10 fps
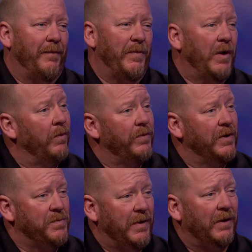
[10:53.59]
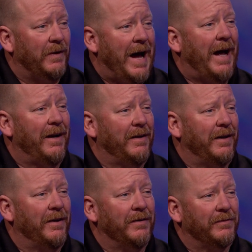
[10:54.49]
you know, there's been a lot
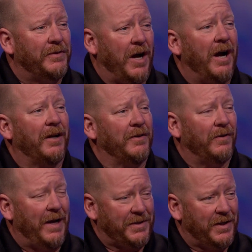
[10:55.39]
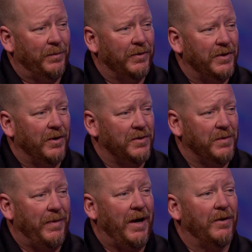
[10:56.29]
of talk in the last couple of years
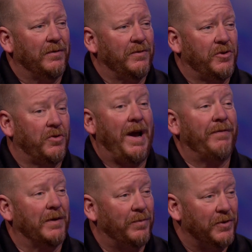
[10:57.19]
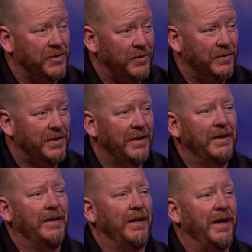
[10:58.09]
about traffic pursuits,
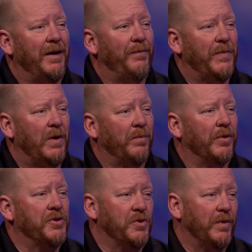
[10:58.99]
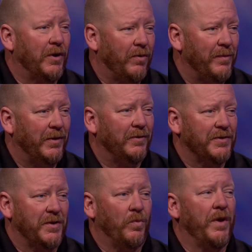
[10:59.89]
you know, pursuing
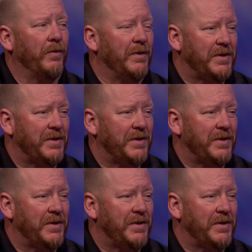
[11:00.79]
criminals and whether it's